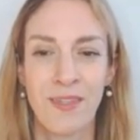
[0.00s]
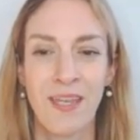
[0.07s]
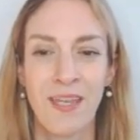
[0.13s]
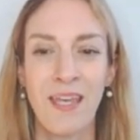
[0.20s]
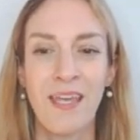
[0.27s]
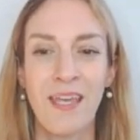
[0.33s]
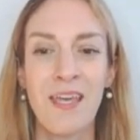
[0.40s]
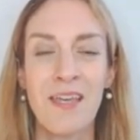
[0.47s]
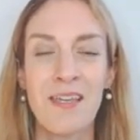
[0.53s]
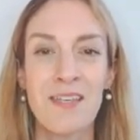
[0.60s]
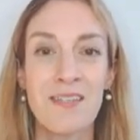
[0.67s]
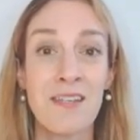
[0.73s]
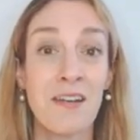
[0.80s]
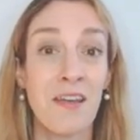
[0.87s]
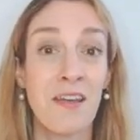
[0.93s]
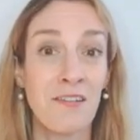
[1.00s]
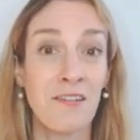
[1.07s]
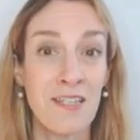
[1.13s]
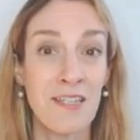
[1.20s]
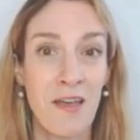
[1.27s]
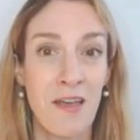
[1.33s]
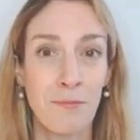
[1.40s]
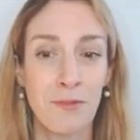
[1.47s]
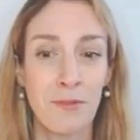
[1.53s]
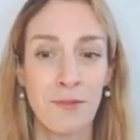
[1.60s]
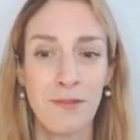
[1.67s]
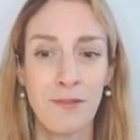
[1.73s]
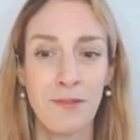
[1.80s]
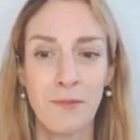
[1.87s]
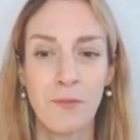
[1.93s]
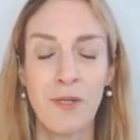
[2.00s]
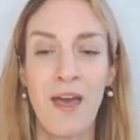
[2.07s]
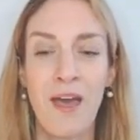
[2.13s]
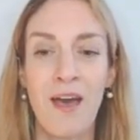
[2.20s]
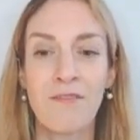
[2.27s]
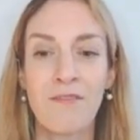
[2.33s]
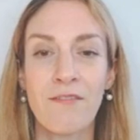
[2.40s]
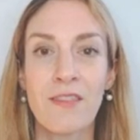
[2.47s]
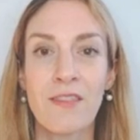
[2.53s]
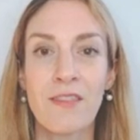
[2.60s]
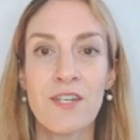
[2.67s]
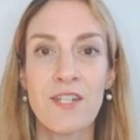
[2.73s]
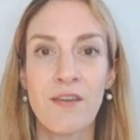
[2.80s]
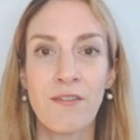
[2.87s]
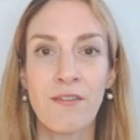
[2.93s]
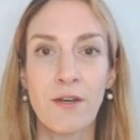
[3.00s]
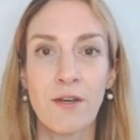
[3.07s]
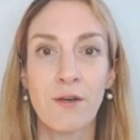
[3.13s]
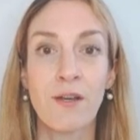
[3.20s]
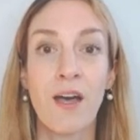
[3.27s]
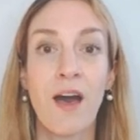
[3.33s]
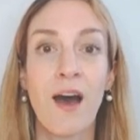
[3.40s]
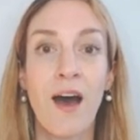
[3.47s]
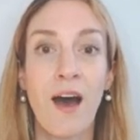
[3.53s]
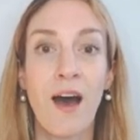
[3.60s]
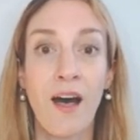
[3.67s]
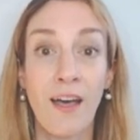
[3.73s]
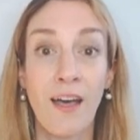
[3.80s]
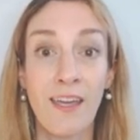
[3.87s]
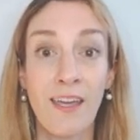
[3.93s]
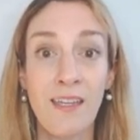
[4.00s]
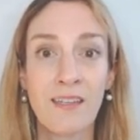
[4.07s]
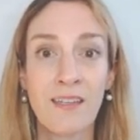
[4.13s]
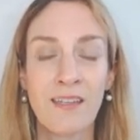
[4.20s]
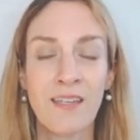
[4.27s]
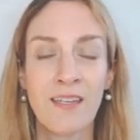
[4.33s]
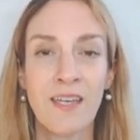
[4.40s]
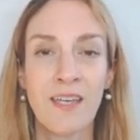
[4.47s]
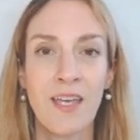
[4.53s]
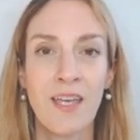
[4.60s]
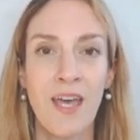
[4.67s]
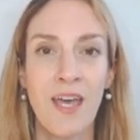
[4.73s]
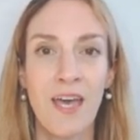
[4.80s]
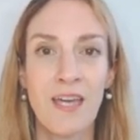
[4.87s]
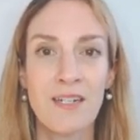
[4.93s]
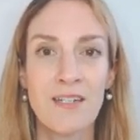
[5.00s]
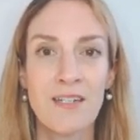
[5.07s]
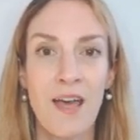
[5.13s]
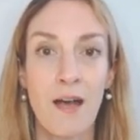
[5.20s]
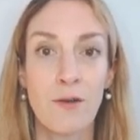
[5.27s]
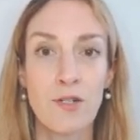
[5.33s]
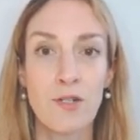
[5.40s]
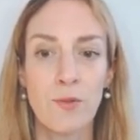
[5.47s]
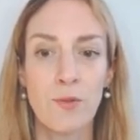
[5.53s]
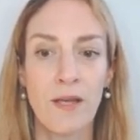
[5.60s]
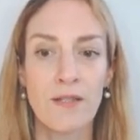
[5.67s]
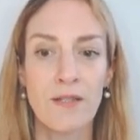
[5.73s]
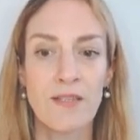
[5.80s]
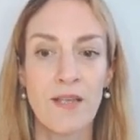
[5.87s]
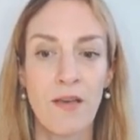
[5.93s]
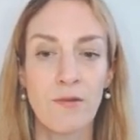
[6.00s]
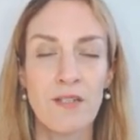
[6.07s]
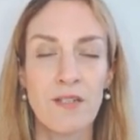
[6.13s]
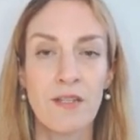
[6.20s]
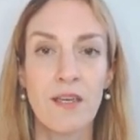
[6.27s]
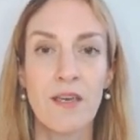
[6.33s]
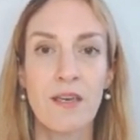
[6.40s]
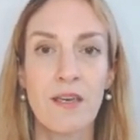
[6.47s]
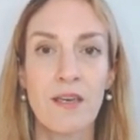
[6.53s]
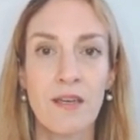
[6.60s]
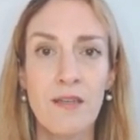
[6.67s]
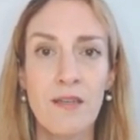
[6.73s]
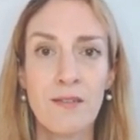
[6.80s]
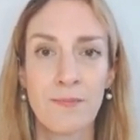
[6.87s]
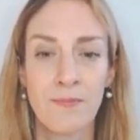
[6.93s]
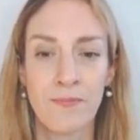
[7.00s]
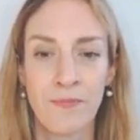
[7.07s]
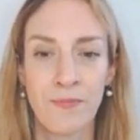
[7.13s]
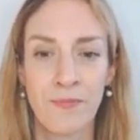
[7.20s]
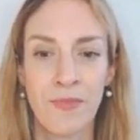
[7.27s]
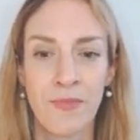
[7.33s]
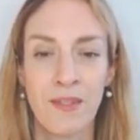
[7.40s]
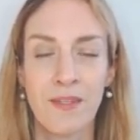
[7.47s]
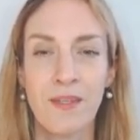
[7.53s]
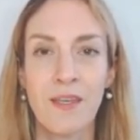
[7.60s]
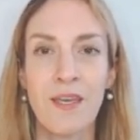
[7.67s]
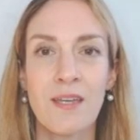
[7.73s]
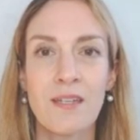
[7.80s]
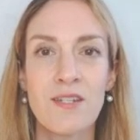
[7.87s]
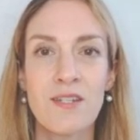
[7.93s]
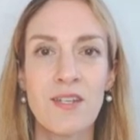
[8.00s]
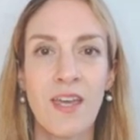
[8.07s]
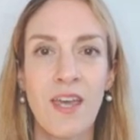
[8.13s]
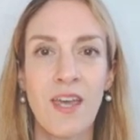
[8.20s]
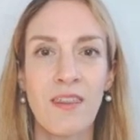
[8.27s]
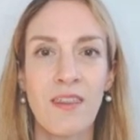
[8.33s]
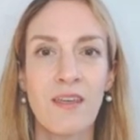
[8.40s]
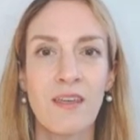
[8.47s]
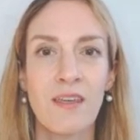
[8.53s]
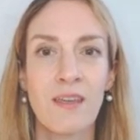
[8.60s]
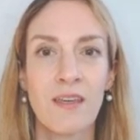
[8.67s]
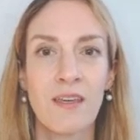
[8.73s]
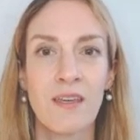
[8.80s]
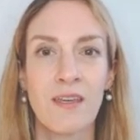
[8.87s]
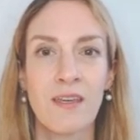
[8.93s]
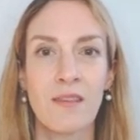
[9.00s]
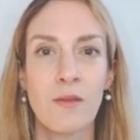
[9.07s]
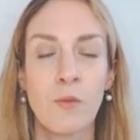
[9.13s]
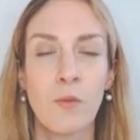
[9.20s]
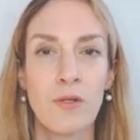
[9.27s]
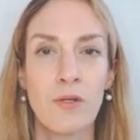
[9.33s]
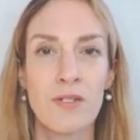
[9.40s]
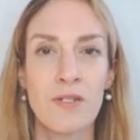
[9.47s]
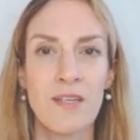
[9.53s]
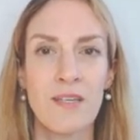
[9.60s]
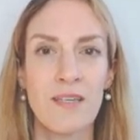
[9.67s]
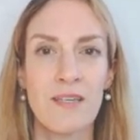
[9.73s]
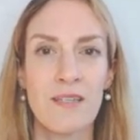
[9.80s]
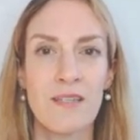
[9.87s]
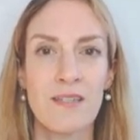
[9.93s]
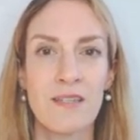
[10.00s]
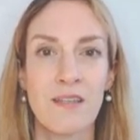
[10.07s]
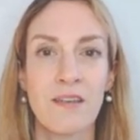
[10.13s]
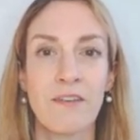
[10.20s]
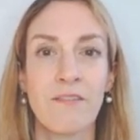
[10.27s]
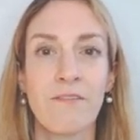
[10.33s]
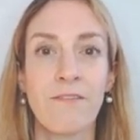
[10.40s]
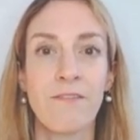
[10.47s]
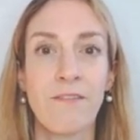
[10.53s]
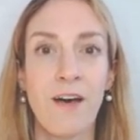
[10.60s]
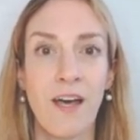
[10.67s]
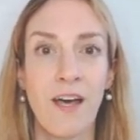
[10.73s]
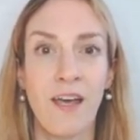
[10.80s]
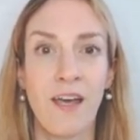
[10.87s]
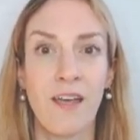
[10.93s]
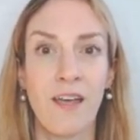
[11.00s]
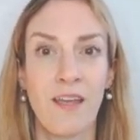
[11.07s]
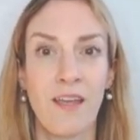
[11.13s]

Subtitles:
Here is another example. We have the diphthong I and our schwa sound a, and together the word is fire.